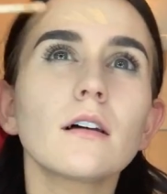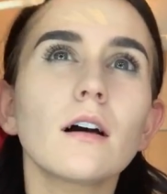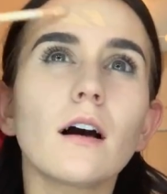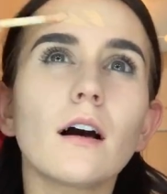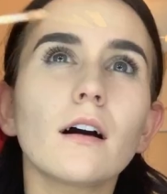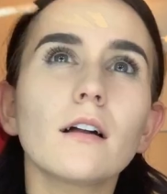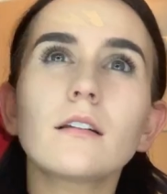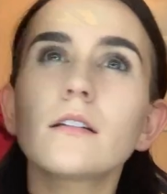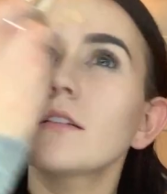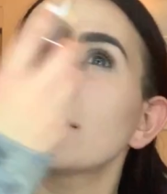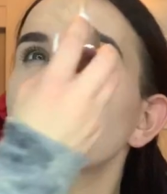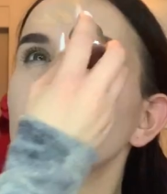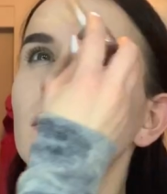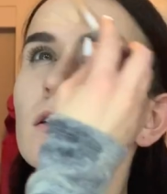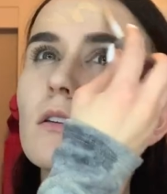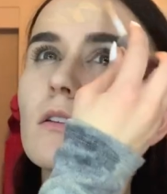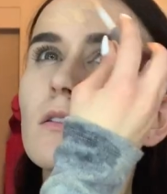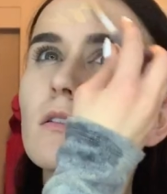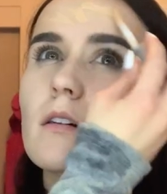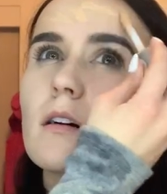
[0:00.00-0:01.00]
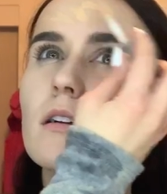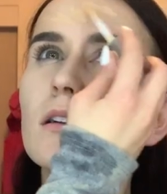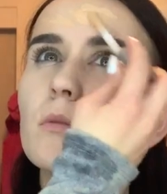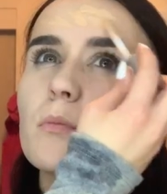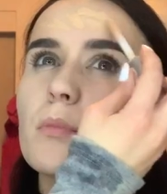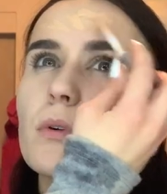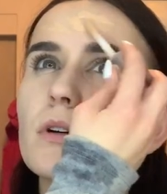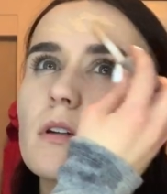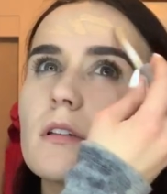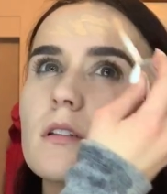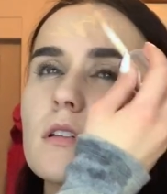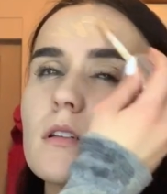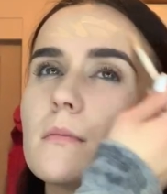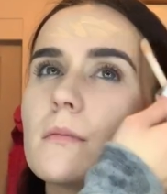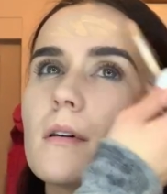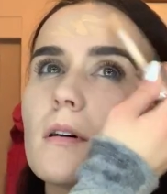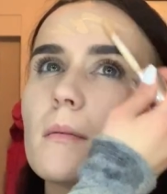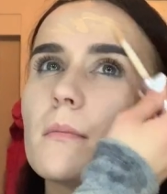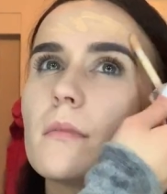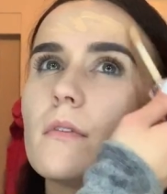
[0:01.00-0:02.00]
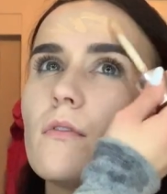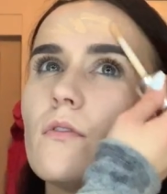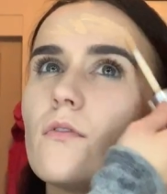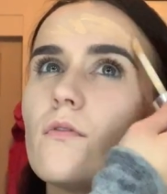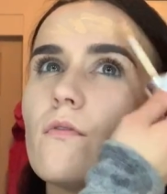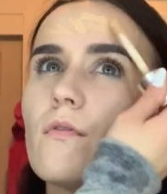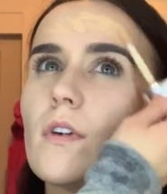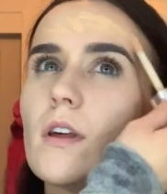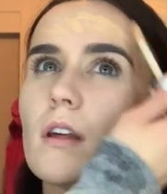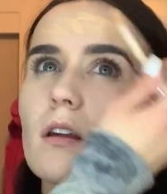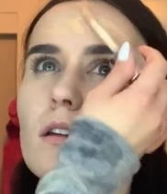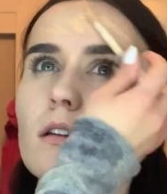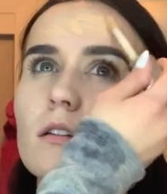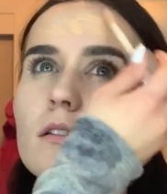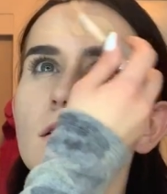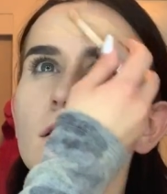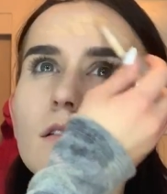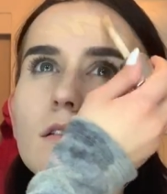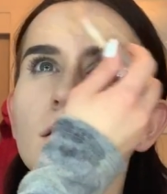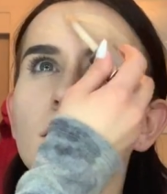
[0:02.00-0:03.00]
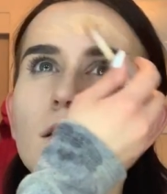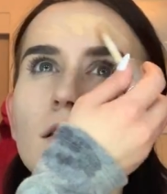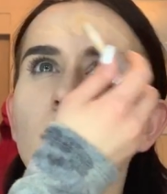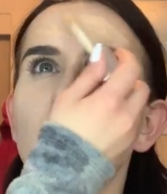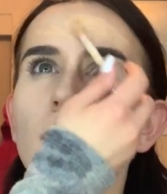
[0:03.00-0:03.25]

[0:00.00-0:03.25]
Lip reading: I'll just go around and put some on my face